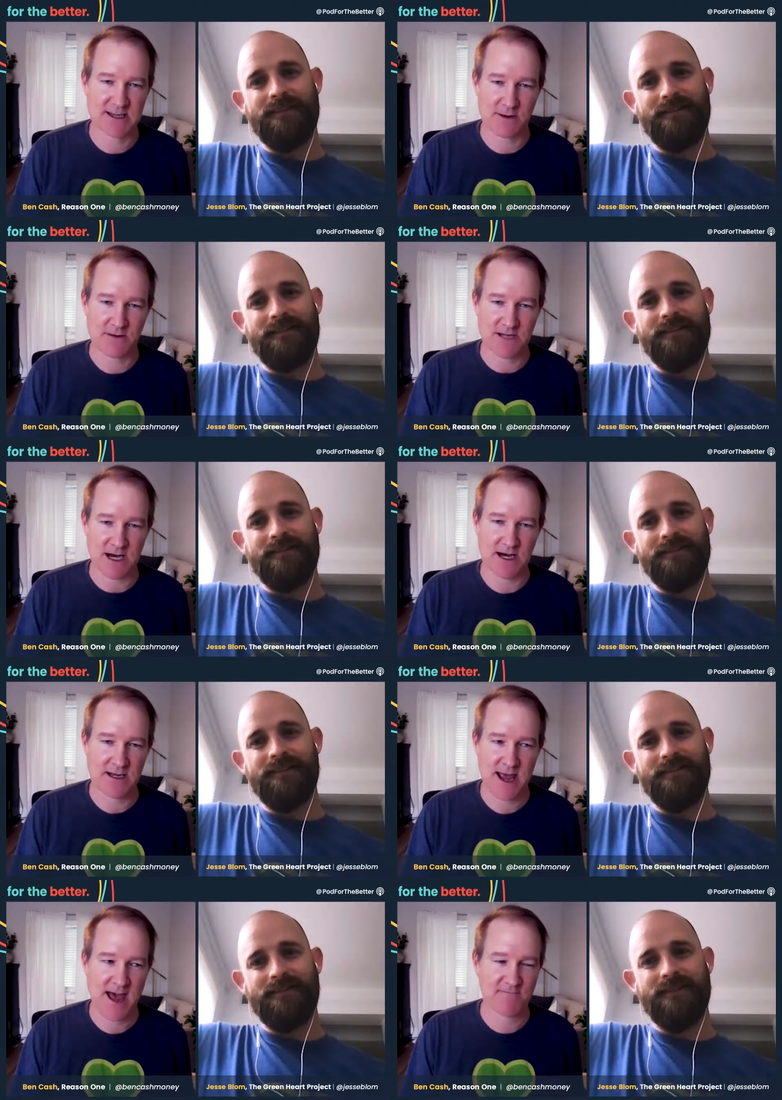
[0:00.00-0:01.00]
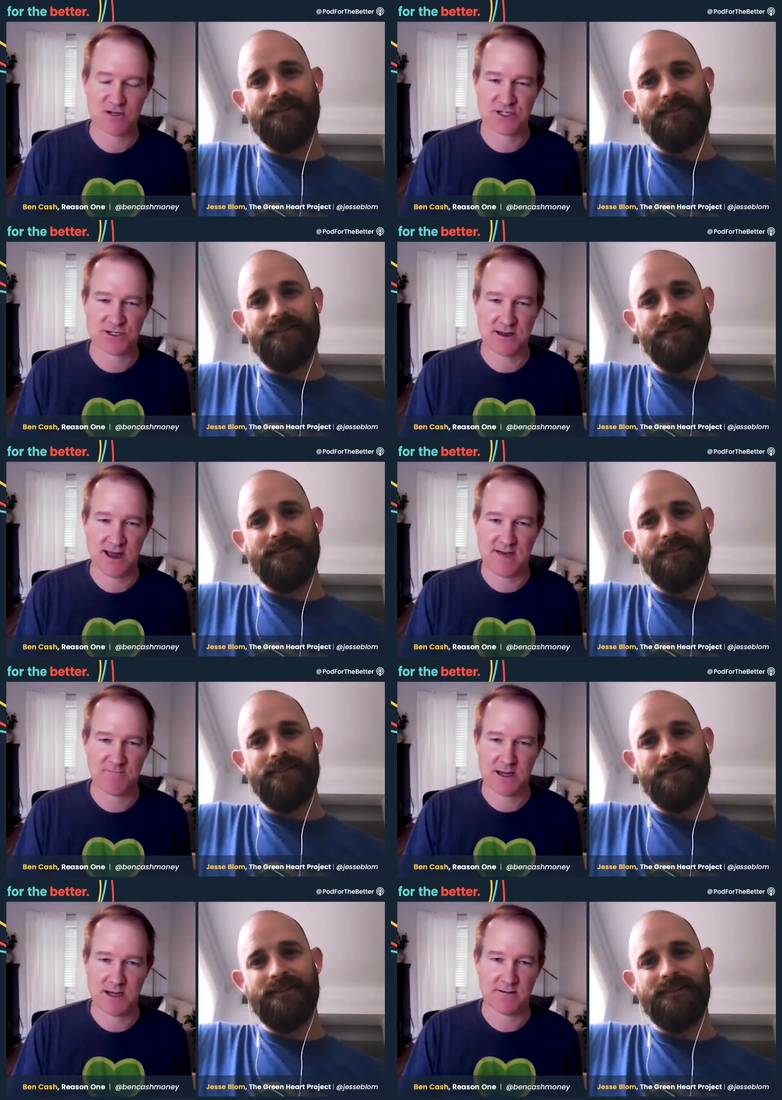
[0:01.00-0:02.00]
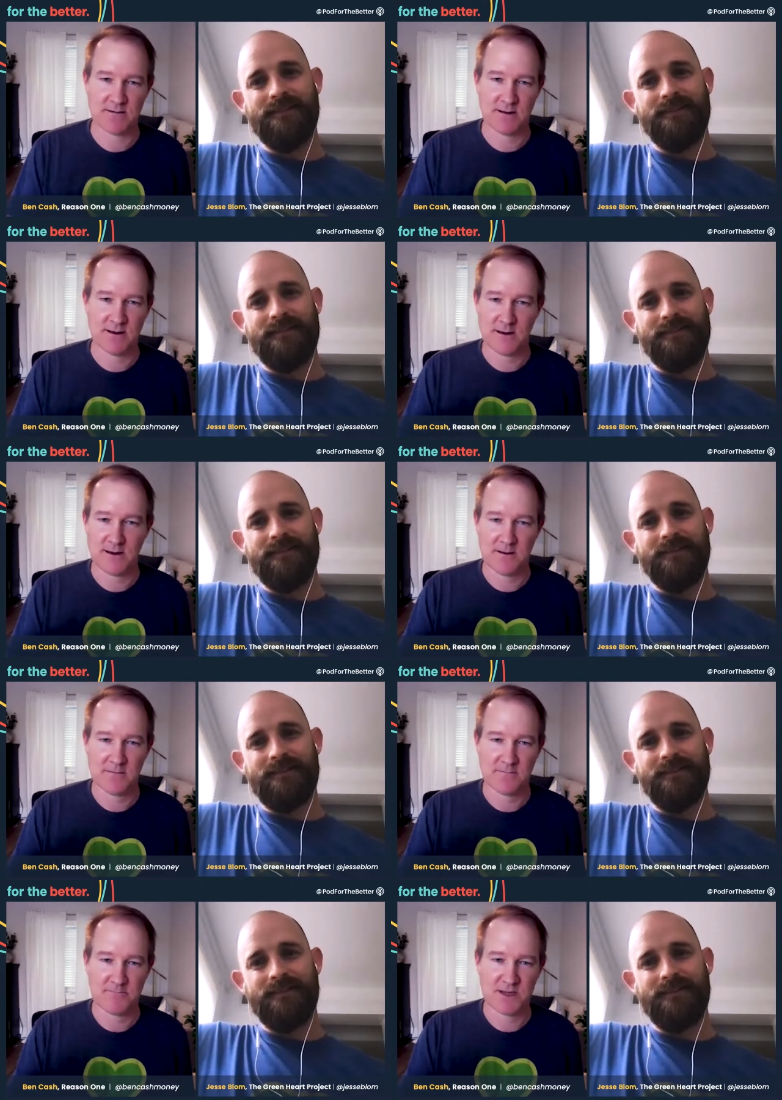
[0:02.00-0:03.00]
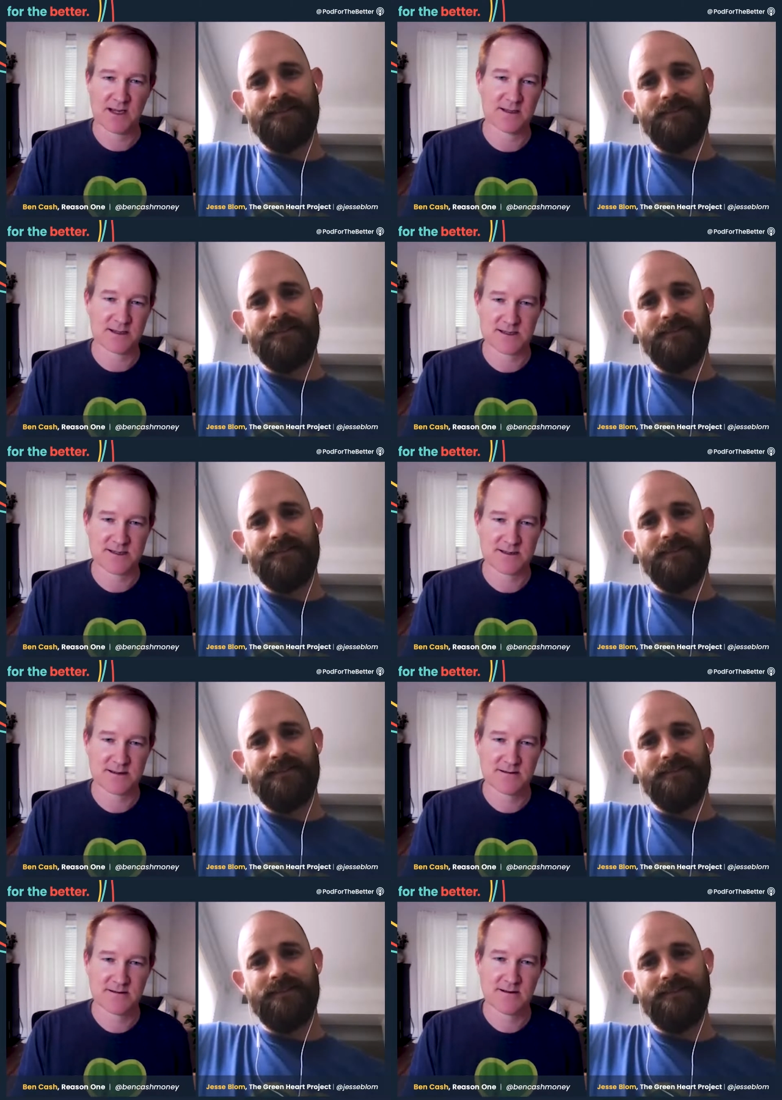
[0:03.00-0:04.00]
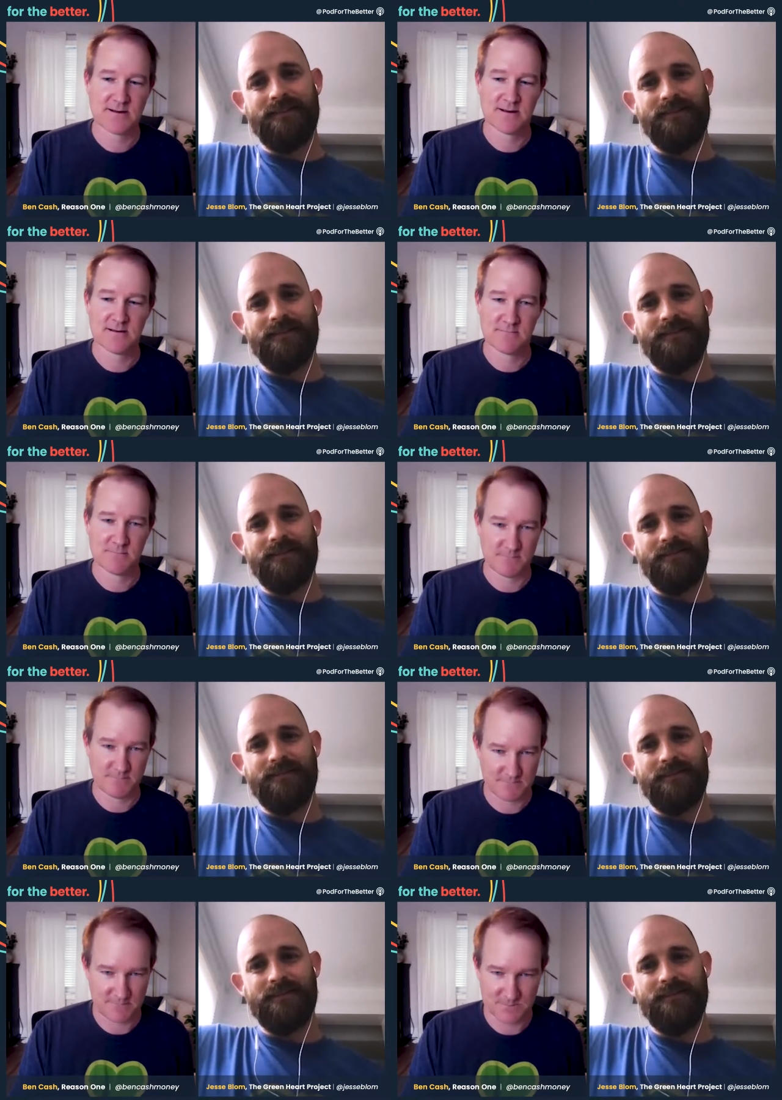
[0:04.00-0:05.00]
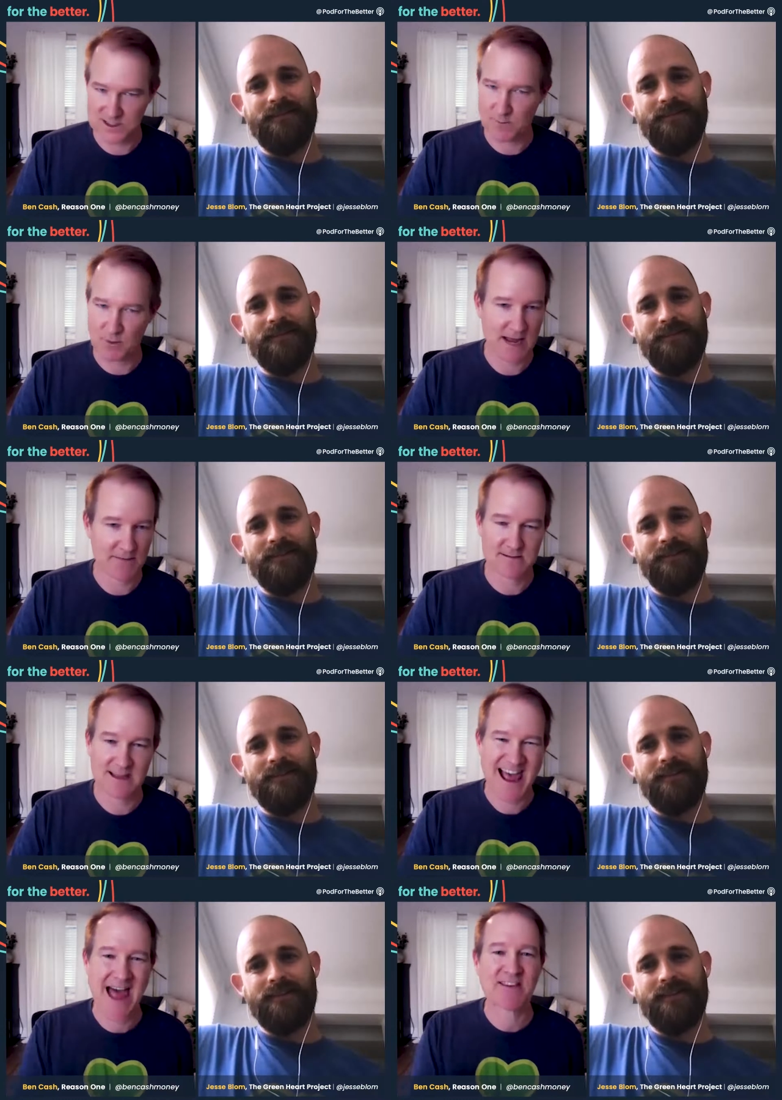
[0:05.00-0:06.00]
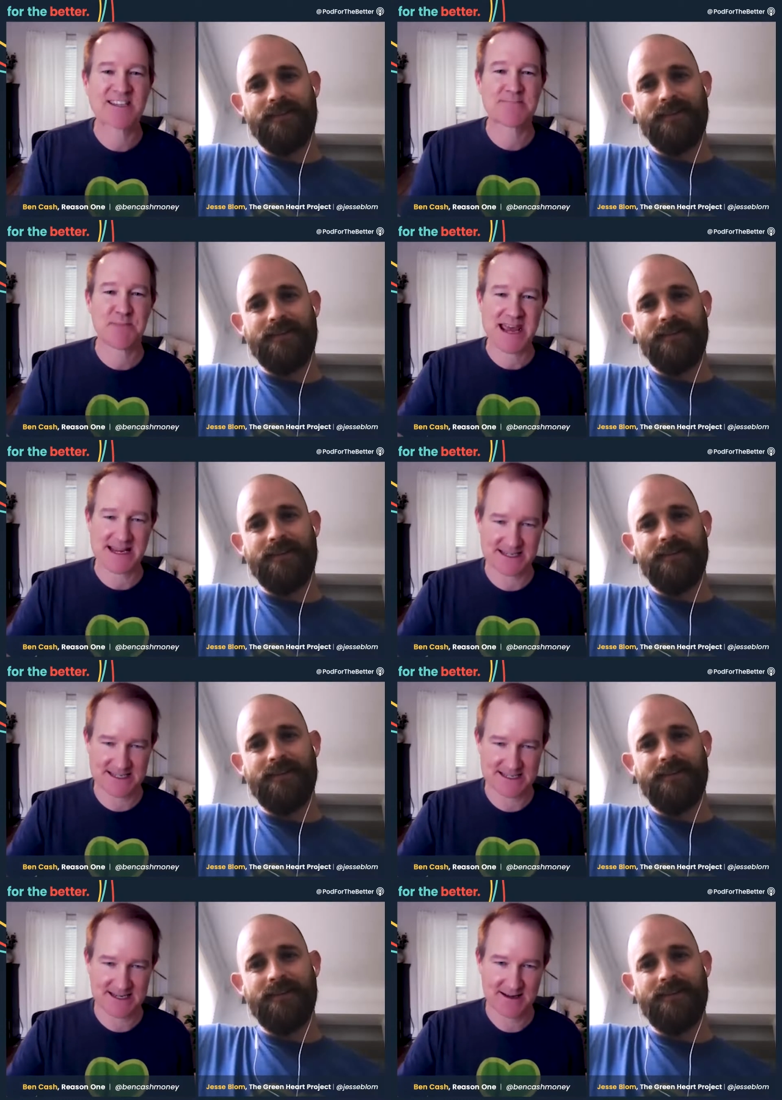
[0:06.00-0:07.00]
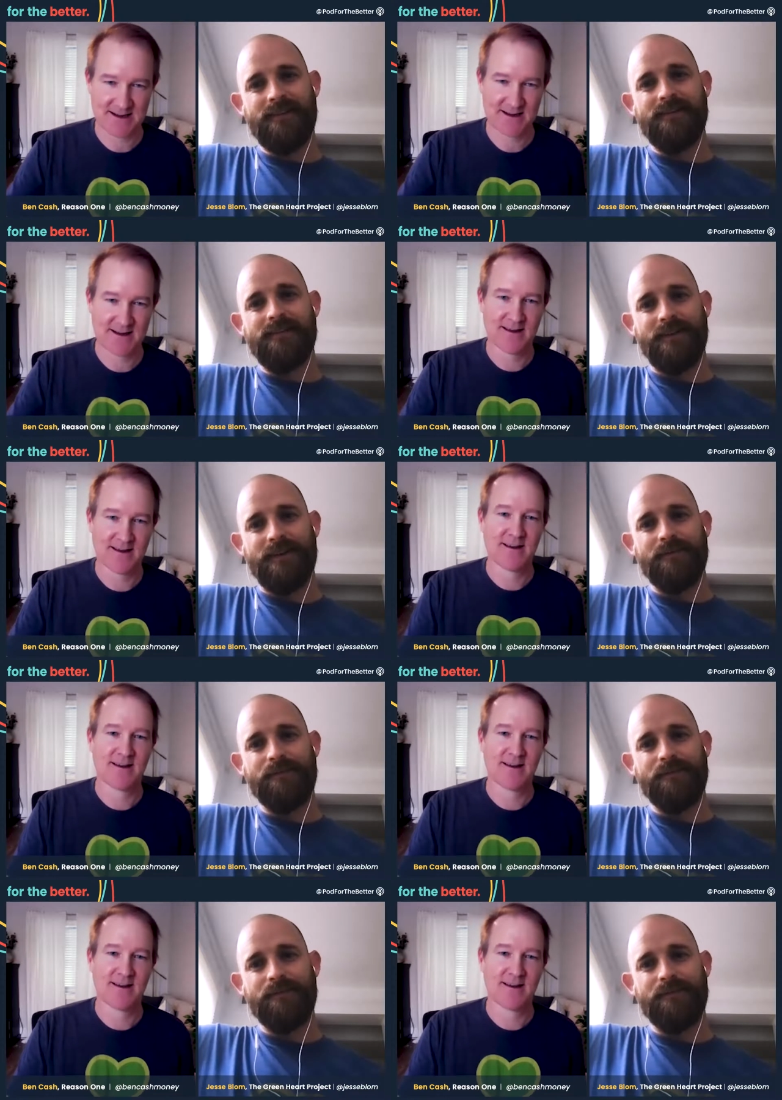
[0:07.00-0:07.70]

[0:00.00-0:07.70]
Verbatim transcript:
Speaker 1: that we've done have just have been because someone had the had the space yeah.